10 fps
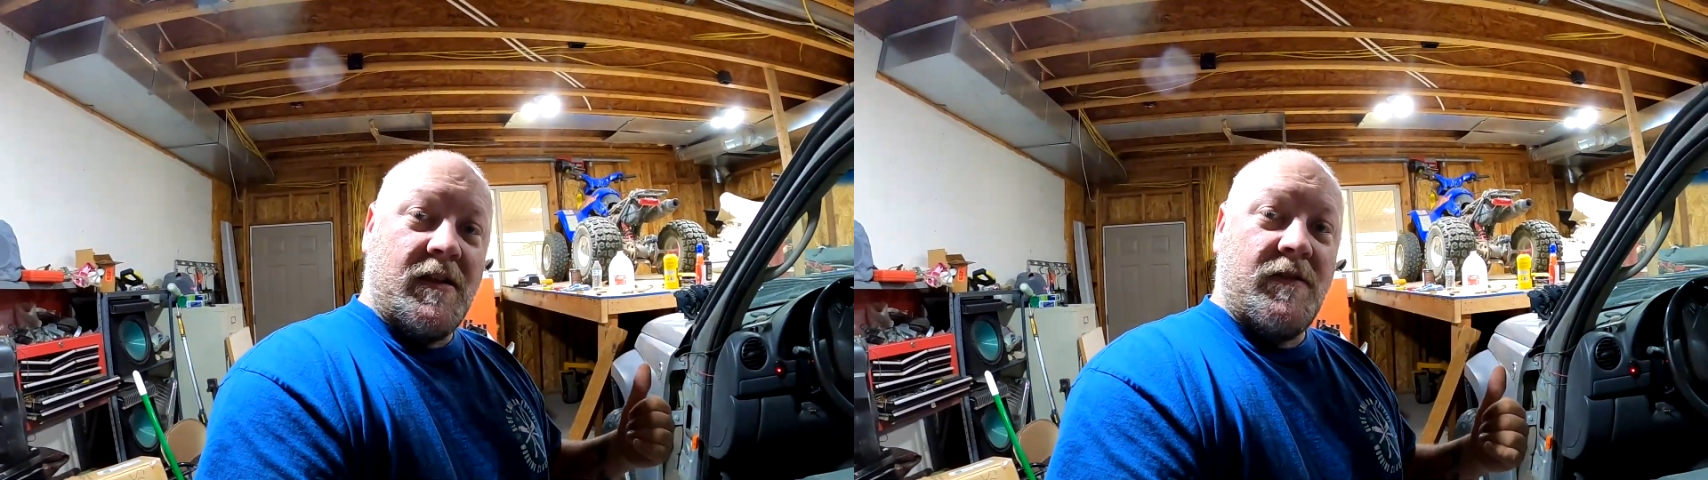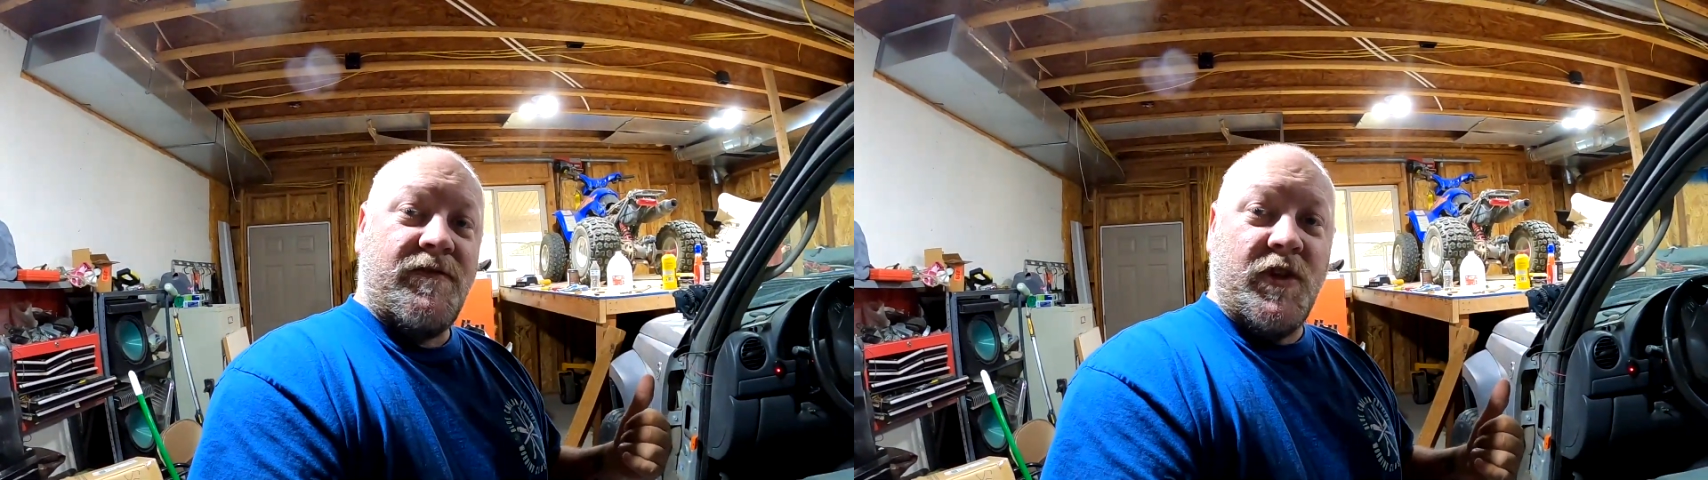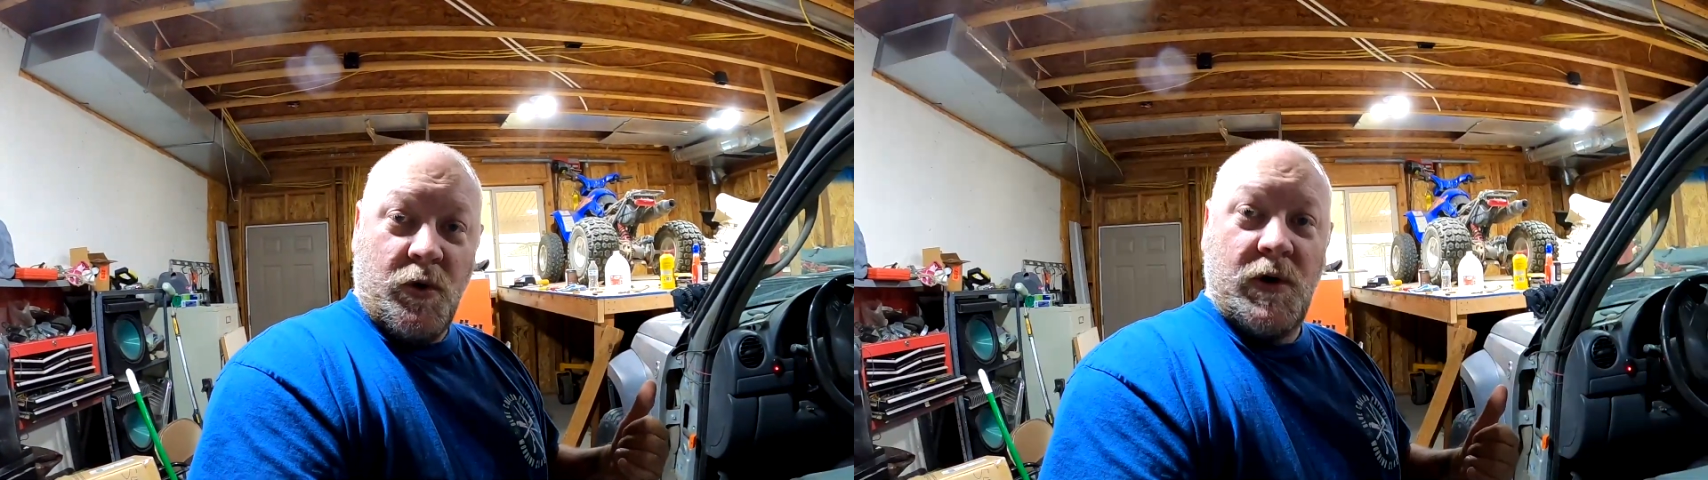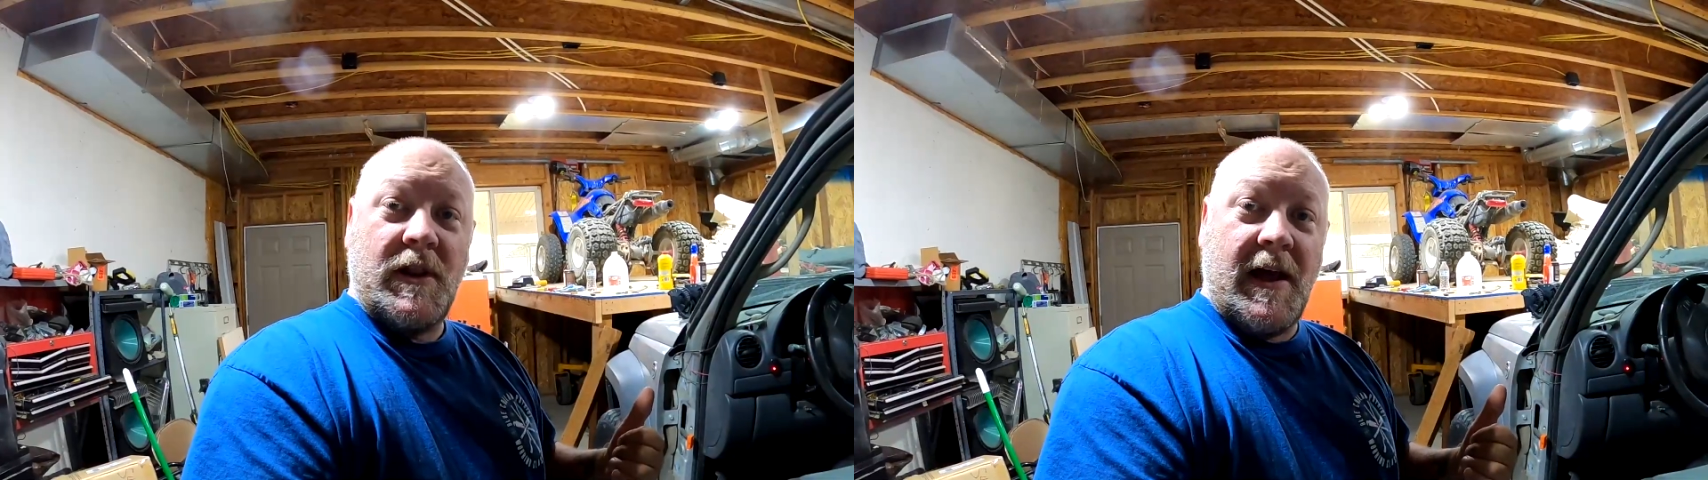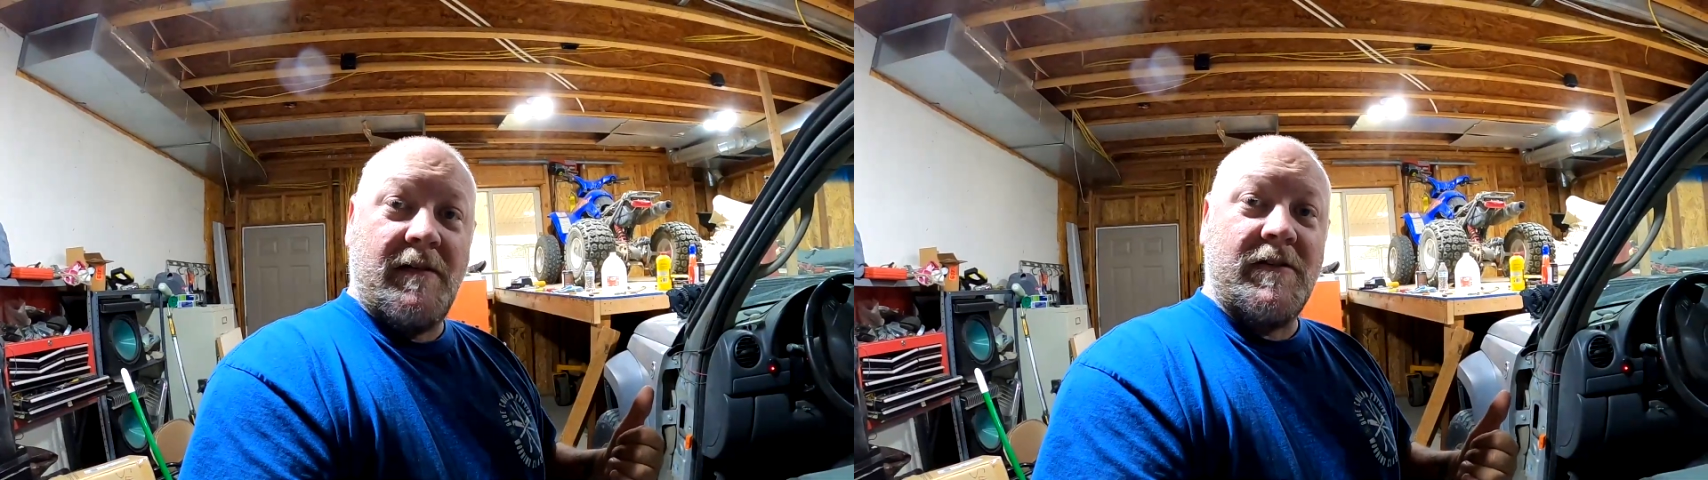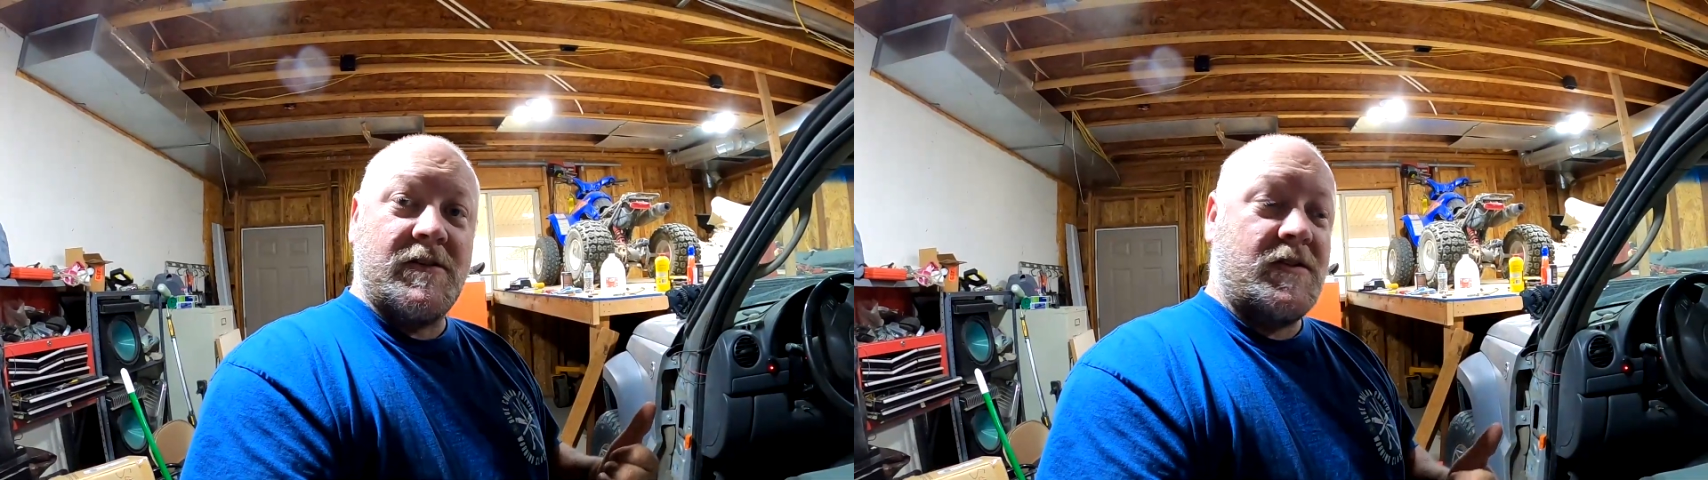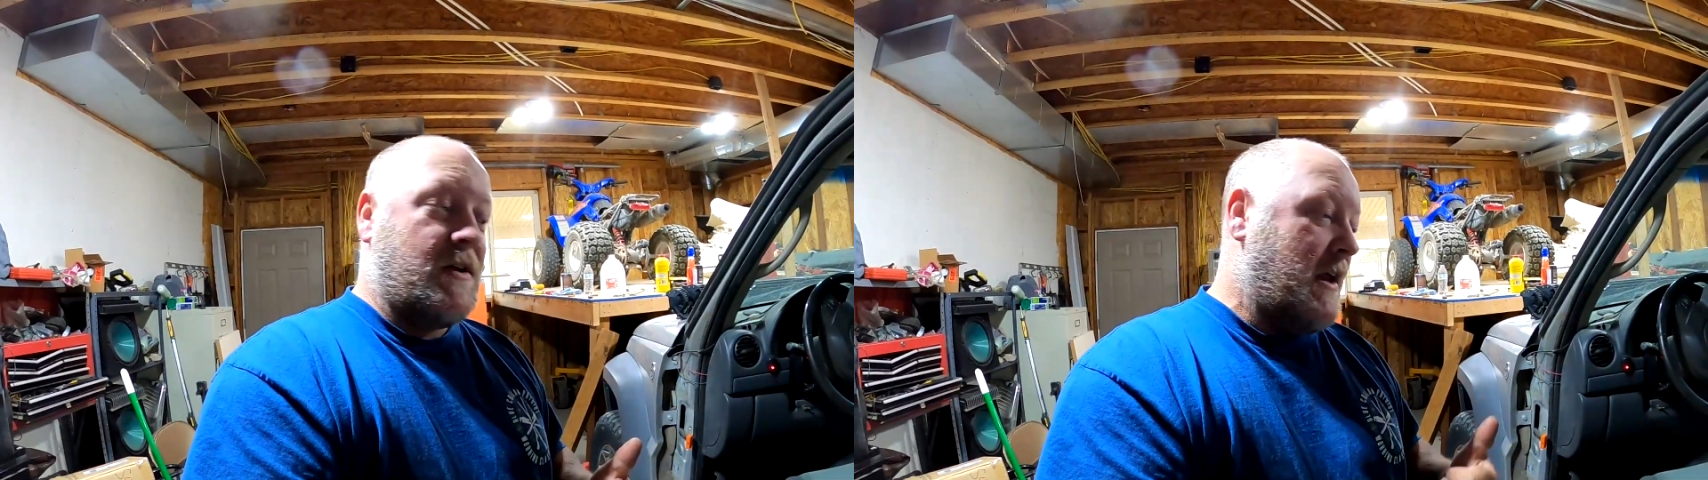the fluid levels,